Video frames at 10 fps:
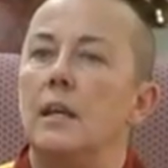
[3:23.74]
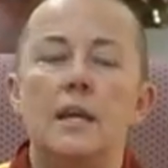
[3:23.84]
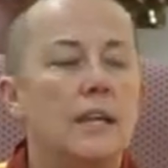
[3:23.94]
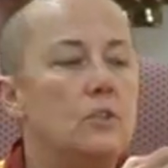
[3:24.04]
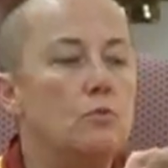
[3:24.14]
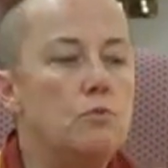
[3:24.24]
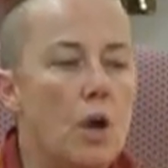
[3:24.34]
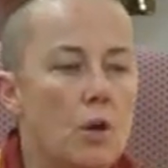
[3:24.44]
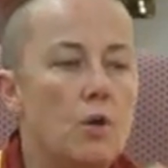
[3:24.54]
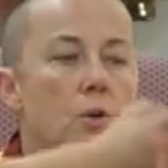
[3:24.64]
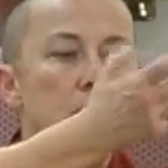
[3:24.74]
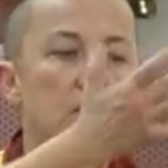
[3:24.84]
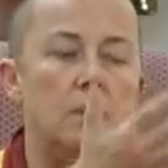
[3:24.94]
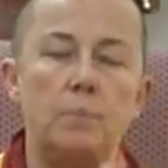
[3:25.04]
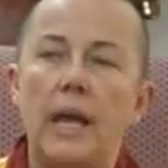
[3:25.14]
It arose in
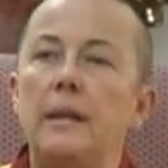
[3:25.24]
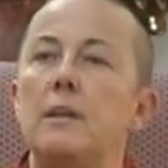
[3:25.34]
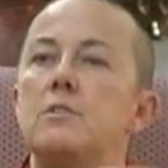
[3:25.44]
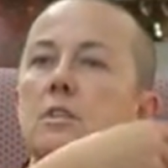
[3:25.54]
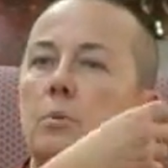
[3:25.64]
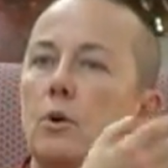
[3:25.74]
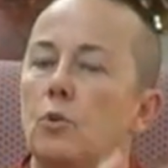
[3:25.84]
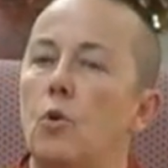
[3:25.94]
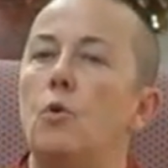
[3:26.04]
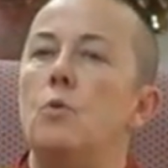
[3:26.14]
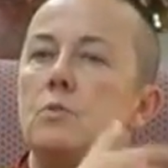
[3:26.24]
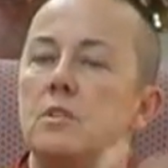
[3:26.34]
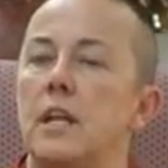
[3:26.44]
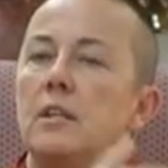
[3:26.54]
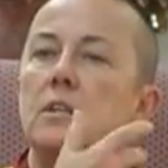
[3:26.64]
dependence upon causes
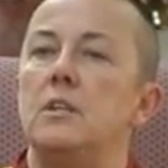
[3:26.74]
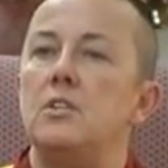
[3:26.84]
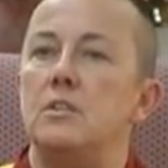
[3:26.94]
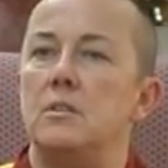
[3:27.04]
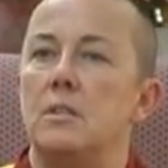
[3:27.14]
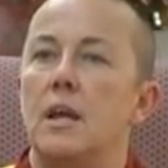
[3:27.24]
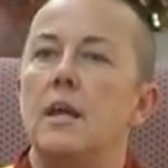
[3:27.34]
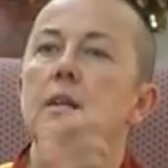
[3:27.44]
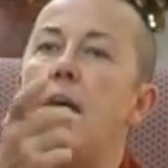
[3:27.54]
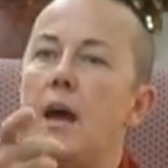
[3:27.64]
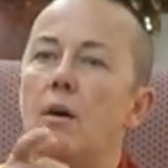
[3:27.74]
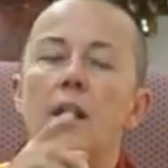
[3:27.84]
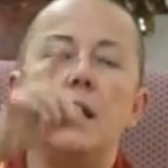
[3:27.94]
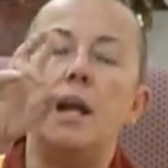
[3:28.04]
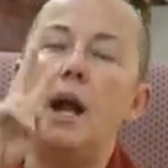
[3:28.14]
and conditions. Now,
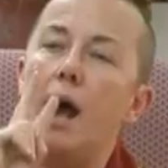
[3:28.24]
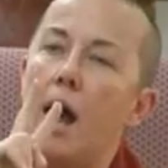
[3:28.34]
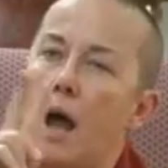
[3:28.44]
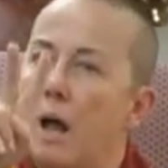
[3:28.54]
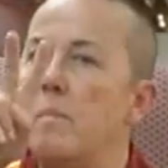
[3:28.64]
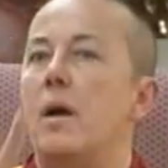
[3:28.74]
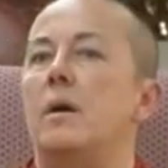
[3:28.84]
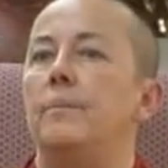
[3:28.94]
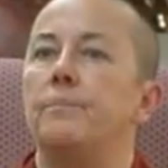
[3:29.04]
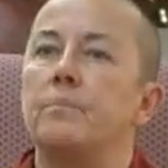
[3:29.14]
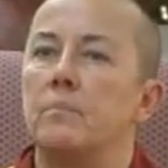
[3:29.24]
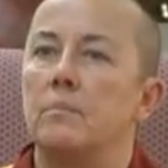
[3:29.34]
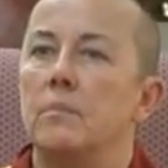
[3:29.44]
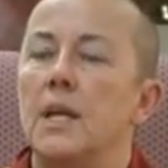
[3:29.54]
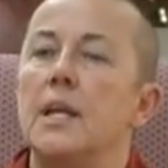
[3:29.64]
karma
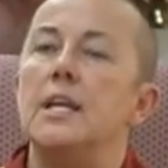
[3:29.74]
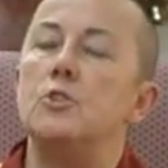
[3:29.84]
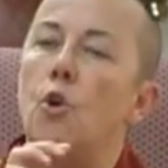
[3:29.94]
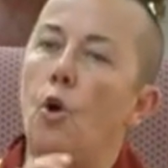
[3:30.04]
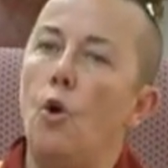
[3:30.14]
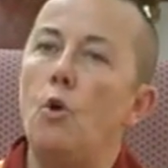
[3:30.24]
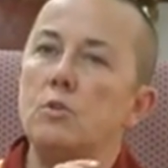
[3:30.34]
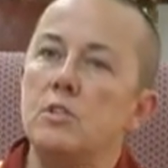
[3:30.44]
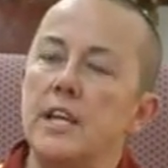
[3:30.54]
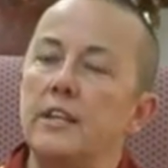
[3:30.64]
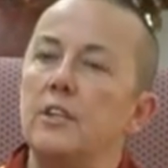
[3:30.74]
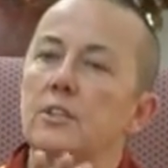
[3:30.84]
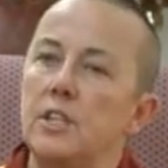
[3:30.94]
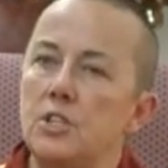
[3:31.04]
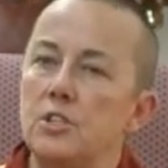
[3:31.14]
is causes and
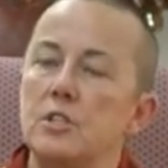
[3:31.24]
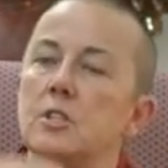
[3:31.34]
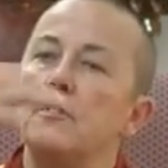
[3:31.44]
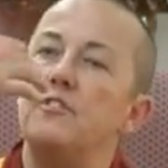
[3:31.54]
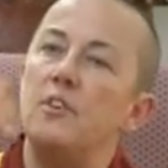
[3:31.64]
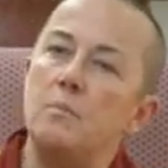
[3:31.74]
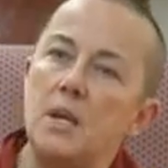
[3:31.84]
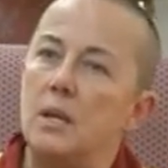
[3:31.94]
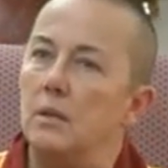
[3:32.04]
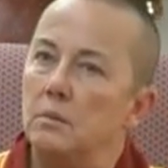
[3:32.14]
conditions for me.